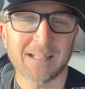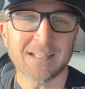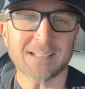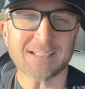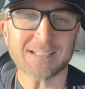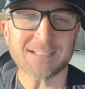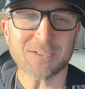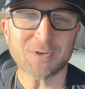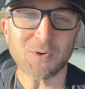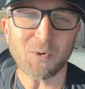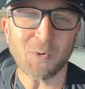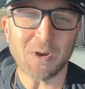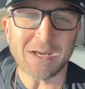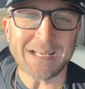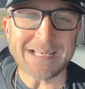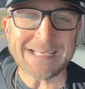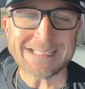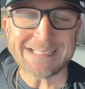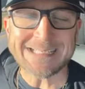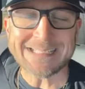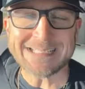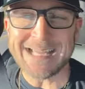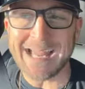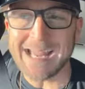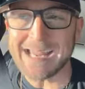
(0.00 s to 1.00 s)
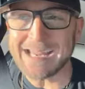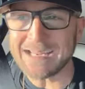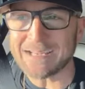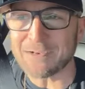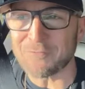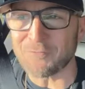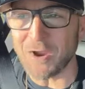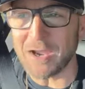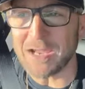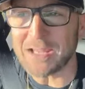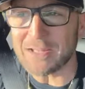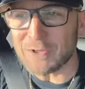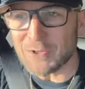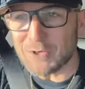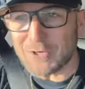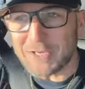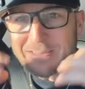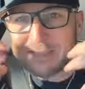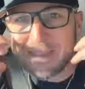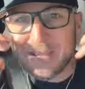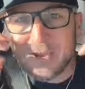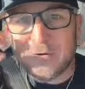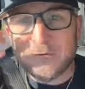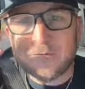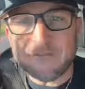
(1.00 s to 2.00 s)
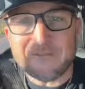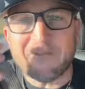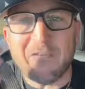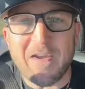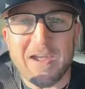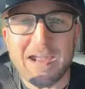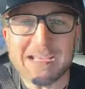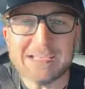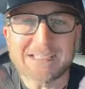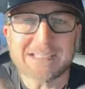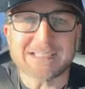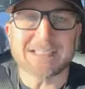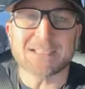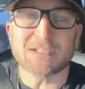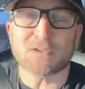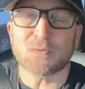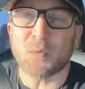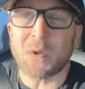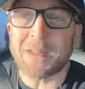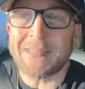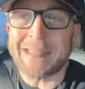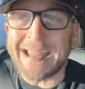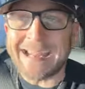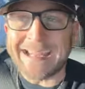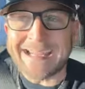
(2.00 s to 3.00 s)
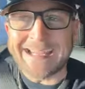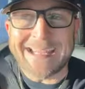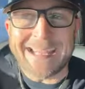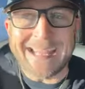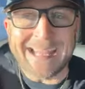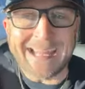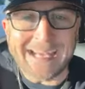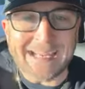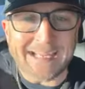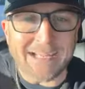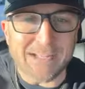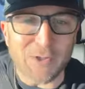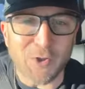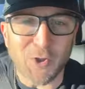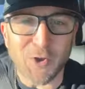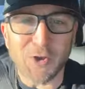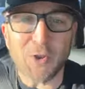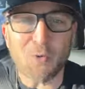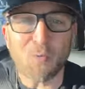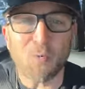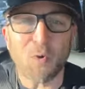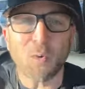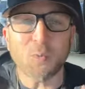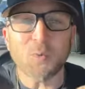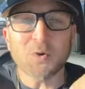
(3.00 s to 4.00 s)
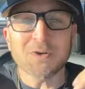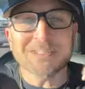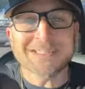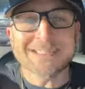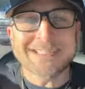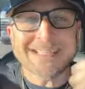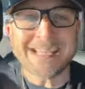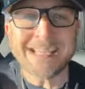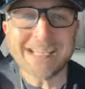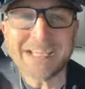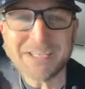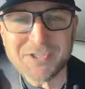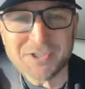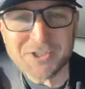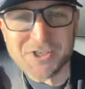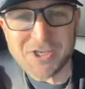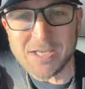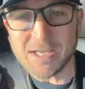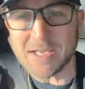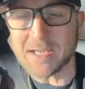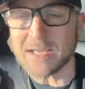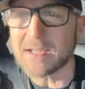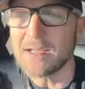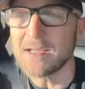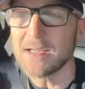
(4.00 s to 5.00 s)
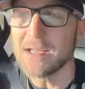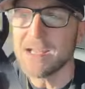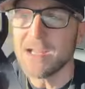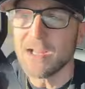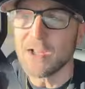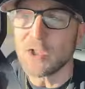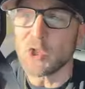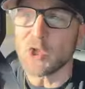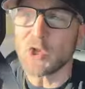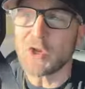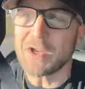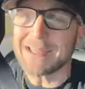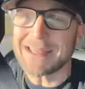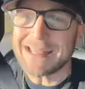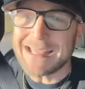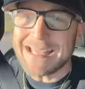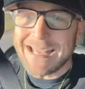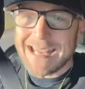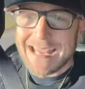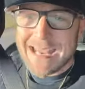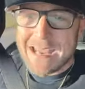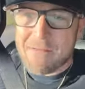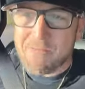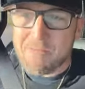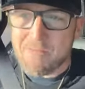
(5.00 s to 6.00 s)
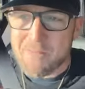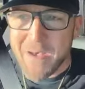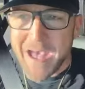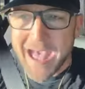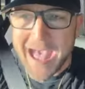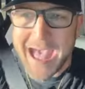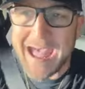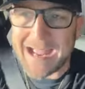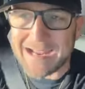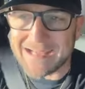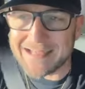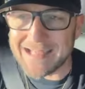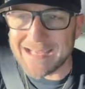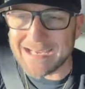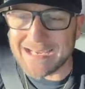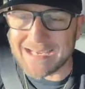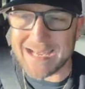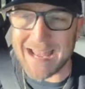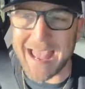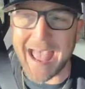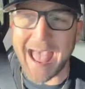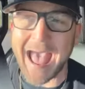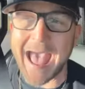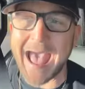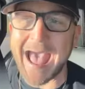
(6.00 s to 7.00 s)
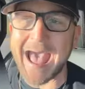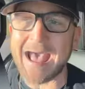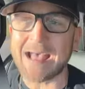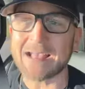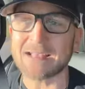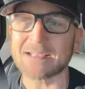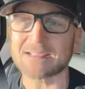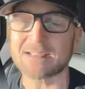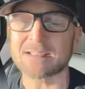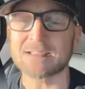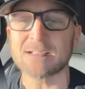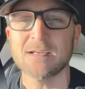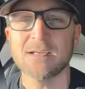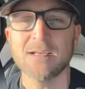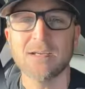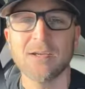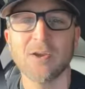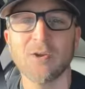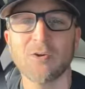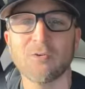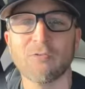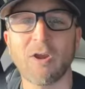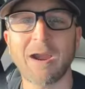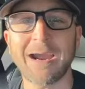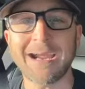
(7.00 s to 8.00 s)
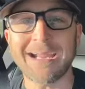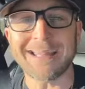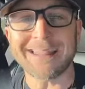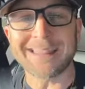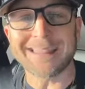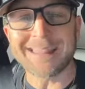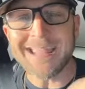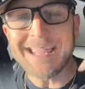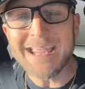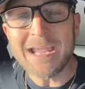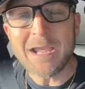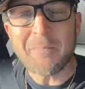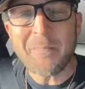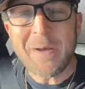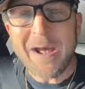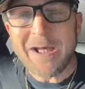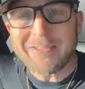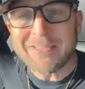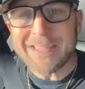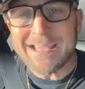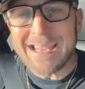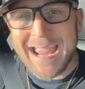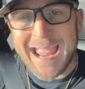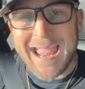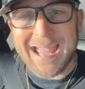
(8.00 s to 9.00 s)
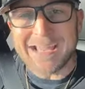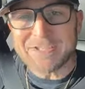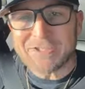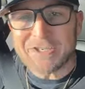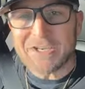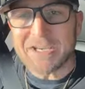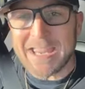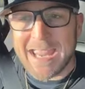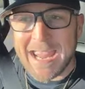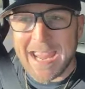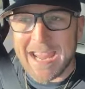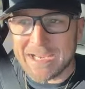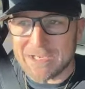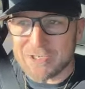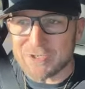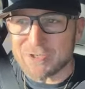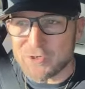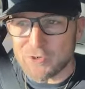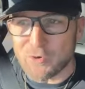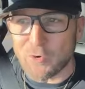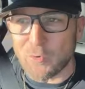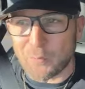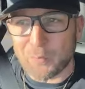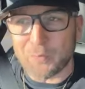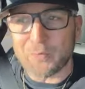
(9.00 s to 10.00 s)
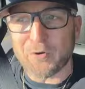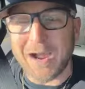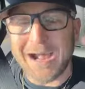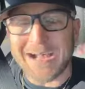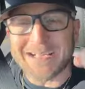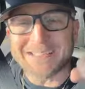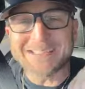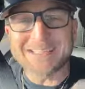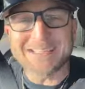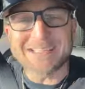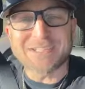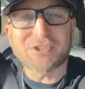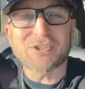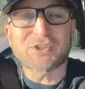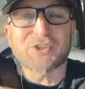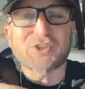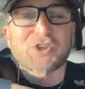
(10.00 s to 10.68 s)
Listen to what he's saying, right? Look at their faces when they get it. Look at what we're teaching. Look at the impact that it has, right? Think about the educational process.